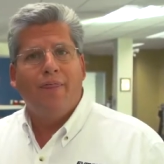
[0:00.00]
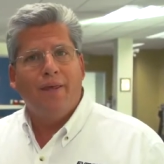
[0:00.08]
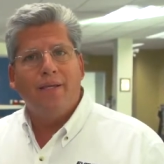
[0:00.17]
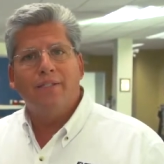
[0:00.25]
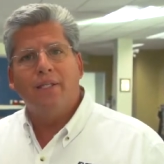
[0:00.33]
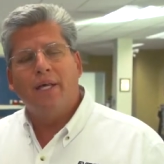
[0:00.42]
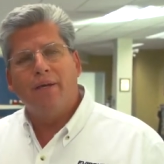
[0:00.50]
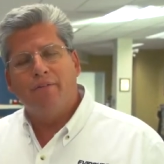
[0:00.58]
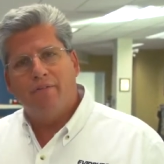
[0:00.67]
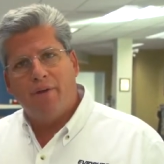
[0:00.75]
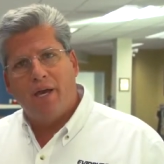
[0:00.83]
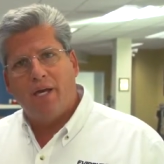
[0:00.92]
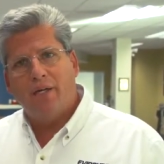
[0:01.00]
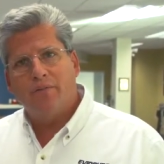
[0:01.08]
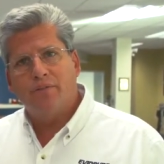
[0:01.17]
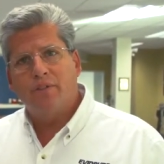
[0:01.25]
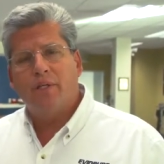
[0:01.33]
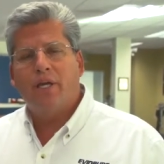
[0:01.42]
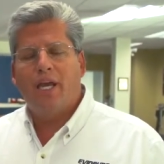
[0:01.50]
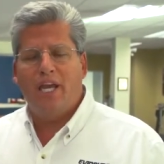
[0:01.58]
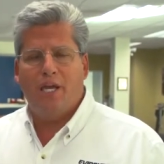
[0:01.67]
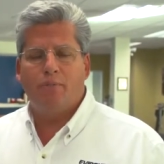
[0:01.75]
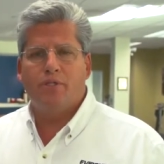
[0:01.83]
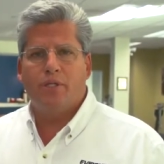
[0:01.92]
Things like valves,
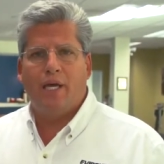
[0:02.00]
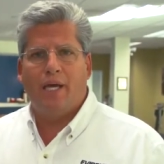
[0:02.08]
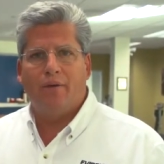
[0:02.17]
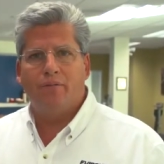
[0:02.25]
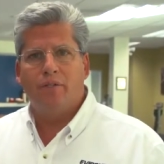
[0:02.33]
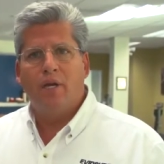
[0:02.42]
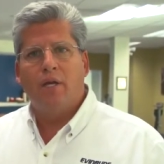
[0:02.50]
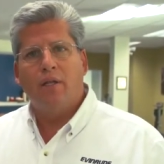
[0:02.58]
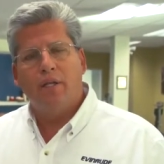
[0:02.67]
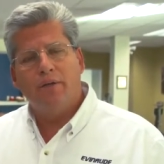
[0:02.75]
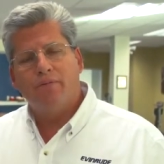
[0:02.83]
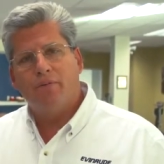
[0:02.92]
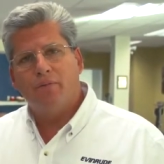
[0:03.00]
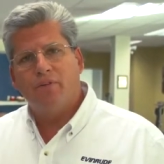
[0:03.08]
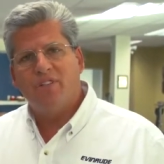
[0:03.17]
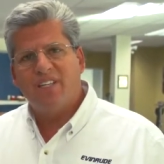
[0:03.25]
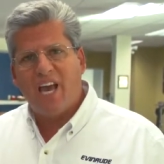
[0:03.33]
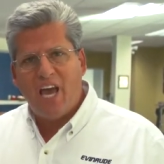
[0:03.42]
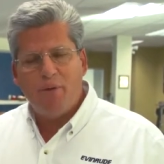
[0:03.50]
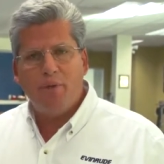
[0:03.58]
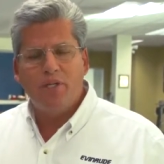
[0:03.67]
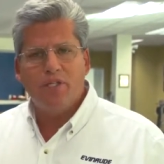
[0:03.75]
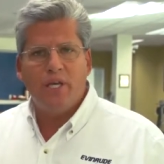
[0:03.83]
camshafts, lifters, timing